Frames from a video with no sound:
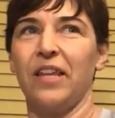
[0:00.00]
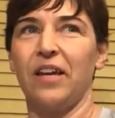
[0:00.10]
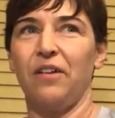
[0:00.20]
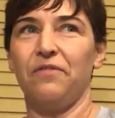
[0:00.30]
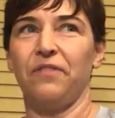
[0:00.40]

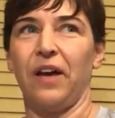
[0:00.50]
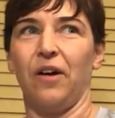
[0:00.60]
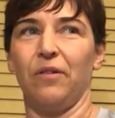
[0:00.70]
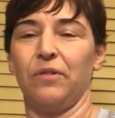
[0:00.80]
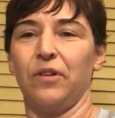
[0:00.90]
think I
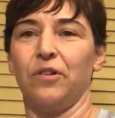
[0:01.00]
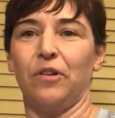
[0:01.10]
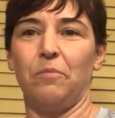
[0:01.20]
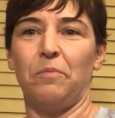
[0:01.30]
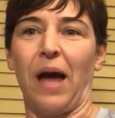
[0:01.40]
found
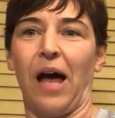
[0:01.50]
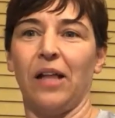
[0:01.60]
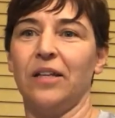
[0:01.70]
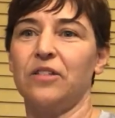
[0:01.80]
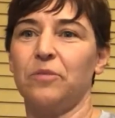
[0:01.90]
good
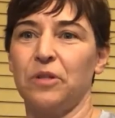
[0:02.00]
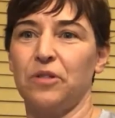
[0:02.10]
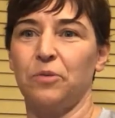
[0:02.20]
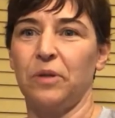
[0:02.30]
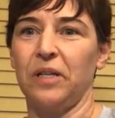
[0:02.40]
balance
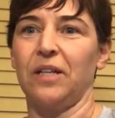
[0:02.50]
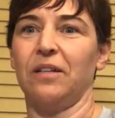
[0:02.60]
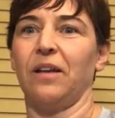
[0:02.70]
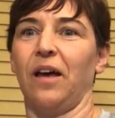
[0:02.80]
between,